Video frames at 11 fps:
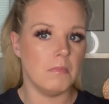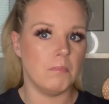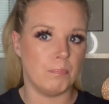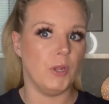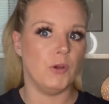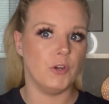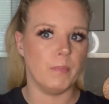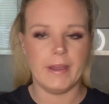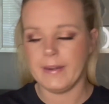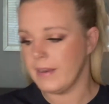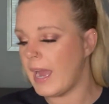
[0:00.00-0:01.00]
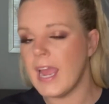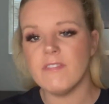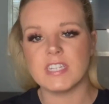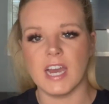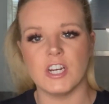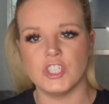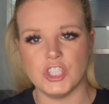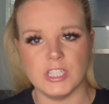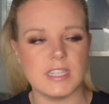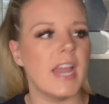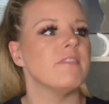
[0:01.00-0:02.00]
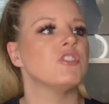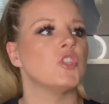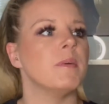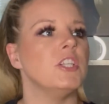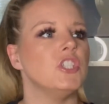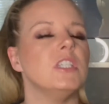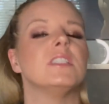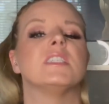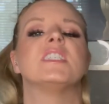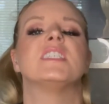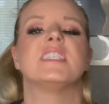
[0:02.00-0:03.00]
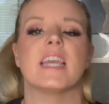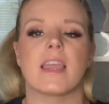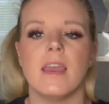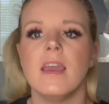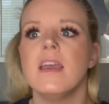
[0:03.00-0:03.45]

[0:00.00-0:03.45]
Blow your mind. I have a ton of jeans. I have so many jeans, it's sick.